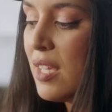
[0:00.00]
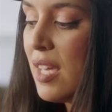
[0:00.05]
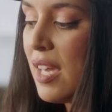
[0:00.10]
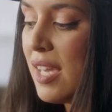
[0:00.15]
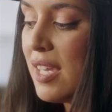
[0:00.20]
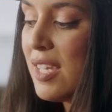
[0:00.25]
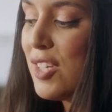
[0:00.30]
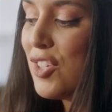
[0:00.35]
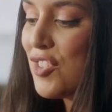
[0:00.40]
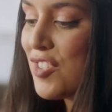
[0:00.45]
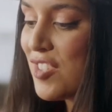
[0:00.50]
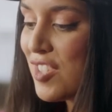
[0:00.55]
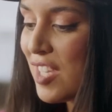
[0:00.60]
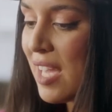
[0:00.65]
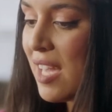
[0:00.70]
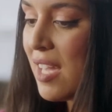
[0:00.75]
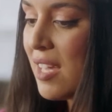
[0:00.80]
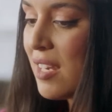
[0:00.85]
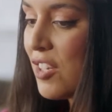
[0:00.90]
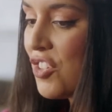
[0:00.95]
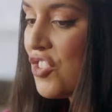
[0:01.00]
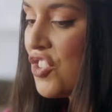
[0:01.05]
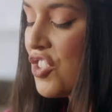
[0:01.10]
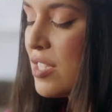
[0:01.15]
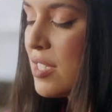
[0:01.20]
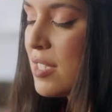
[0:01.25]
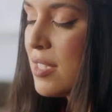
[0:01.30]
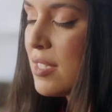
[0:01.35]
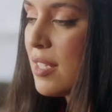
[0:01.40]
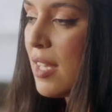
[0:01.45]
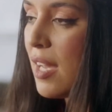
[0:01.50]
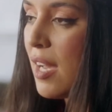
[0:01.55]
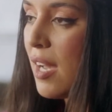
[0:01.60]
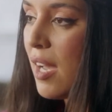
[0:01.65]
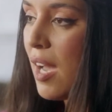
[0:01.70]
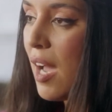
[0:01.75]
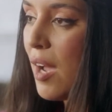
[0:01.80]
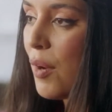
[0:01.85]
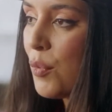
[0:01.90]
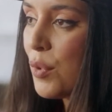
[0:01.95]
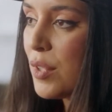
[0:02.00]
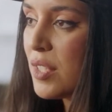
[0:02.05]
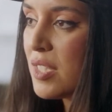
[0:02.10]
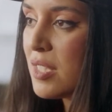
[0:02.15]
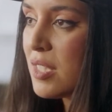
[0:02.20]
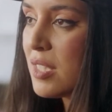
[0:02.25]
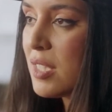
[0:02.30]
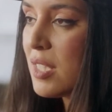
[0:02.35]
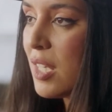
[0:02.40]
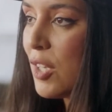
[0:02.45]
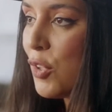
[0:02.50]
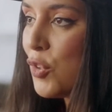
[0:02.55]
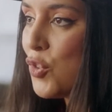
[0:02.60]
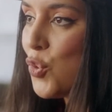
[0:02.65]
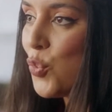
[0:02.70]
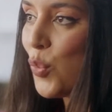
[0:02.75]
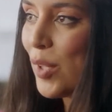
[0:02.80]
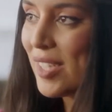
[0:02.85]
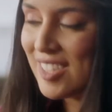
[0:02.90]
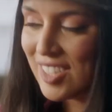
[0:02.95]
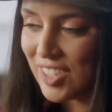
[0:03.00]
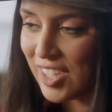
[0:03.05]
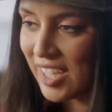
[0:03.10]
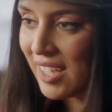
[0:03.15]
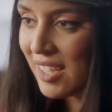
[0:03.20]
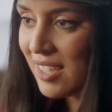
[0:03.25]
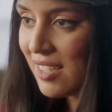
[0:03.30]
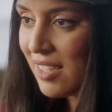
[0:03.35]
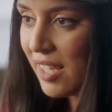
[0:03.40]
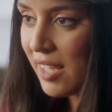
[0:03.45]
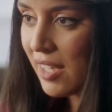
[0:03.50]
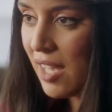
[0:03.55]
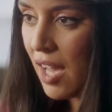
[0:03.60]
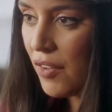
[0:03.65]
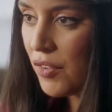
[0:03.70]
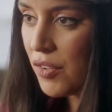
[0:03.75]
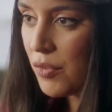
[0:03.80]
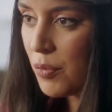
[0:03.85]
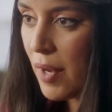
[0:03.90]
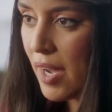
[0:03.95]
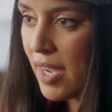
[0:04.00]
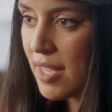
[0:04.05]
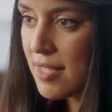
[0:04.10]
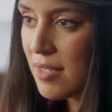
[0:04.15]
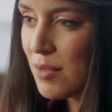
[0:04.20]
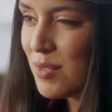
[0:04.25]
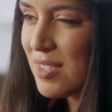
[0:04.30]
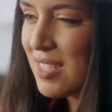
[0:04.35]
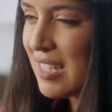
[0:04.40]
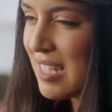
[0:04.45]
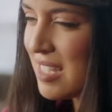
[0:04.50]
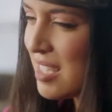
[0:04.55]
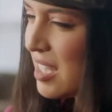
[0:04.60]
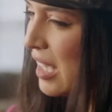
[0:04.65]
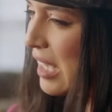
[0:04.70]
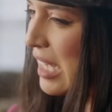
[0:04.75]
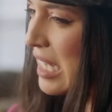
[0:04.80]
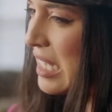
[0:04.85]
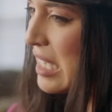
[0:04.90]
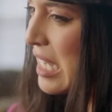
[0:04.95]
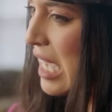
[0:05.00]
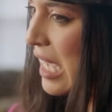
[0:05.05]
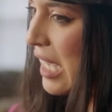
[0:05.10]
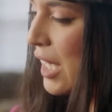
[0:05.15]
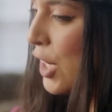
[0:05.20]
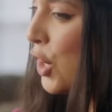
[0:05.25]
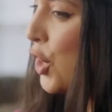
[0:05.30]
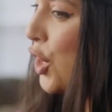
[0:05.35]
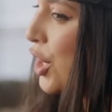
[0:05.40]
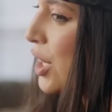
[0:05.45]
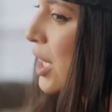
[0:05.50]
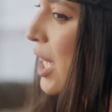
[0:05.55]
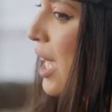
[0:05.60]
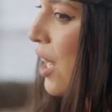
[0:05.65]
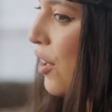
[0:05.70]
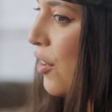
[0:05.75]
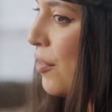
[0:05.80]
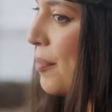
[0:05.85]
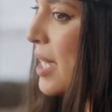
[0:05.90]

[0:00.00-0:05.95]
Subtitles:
8 years in, I was dwindling, like health-wise. I wasn't necessarily taking good care of